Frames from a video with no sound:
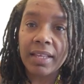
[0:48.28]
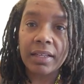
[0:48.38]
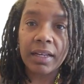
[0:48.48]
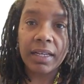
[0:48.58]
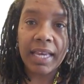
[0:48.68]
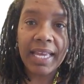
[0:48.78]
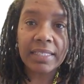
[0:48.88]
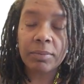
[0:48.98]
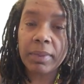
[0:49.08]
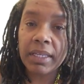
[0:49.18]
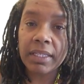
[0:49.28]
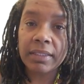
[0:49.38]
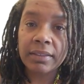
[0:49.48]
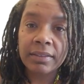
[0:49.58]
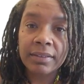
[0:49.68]
has
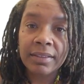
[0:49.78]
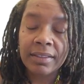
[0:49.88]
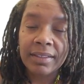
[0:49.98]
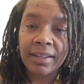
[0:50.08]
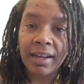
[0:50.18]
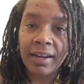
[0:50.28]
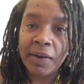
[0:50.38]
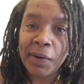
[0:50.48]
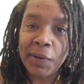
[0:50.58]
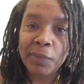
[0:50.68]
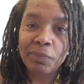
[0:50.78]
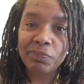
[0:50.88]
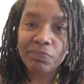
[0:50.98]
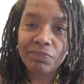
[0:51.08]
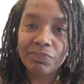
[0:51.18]
been
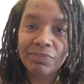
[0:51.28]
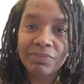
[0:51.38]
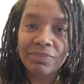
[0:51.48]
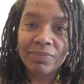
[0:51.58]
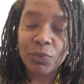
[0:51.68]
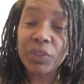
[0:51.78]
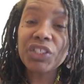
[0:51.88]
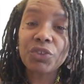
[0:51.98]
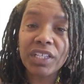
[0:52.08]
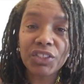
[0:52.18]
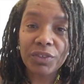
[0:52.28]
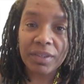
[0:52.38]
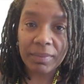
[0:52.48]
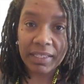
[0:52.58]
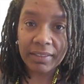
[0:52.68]

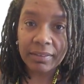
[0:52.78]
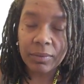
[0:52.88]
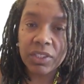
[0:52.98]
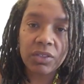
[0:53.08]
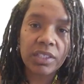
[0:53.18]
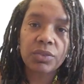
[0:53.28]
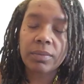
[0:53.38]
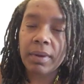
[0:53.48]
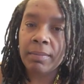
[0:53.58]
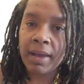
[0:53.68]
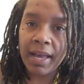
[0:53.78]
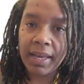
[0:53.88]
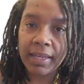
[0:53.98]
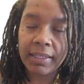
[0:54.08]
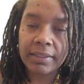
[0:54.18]
restructuring me, restructuring my
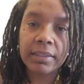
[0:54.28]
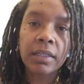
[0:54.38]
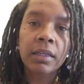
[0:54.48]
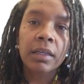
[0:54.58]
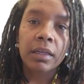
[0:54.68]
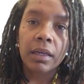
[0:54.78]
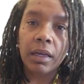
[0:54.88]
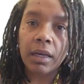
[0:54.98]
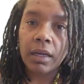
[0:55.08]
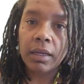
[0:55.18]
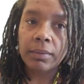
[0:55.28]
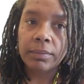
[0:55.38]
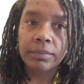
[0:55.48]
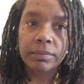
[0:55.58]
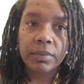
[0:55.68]
mind.
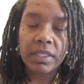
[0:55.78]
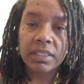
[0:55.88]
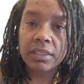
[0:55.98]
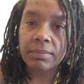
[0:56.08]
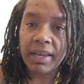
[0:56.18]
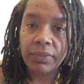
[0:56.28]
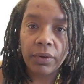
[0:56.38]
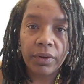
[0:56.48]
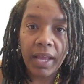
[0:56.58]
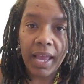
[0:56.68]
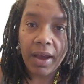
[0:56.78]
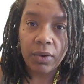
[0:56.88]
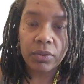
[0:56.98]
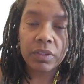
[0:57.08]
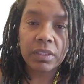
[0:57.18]
This is my third
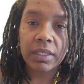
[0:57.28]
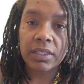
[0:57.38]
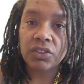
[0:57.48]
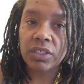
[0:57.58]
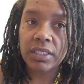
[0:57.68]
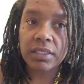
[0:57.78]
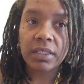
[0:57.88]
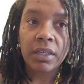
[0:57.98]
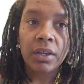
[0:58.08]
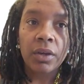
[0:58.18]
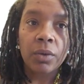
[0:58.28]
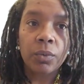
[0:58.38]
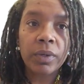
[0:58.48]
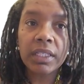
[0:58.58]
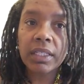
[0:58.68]
house, and just
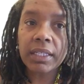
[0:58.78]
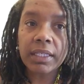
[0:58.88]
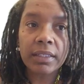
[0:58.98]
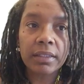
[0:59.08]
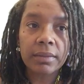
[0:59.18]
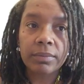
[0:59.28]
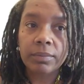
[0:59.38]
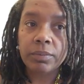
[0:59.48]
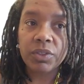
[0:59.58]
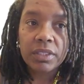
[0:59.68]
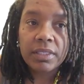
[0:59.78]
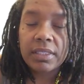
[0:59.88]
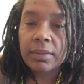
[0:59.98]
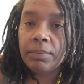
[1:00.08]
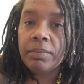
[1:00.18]
giving
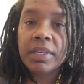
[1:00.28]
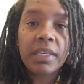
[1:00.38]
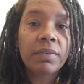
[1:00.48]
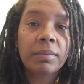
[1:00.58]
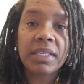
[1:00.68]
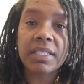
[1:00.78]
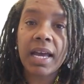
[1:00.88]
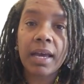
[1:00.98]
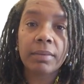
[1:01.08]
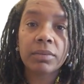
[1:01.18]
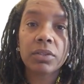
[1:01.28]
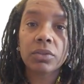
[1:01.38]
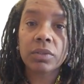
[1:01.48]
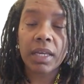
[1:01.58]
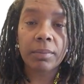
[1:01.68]
me time
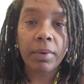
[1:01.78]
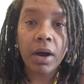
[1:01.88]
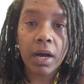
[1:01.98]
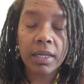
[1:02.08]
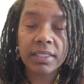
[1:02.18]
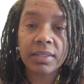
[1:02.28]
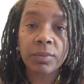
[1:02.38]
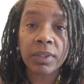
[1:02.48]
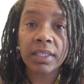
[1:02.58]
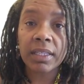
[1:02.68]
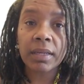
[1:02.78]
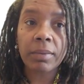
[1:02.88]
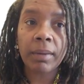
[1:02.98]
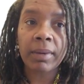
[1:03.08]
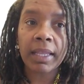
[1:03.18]
to take pause and really think
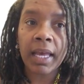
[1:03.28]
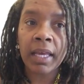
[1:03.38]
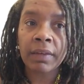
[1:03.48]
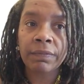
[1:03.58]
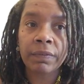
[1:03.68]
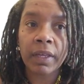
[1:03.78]
about my life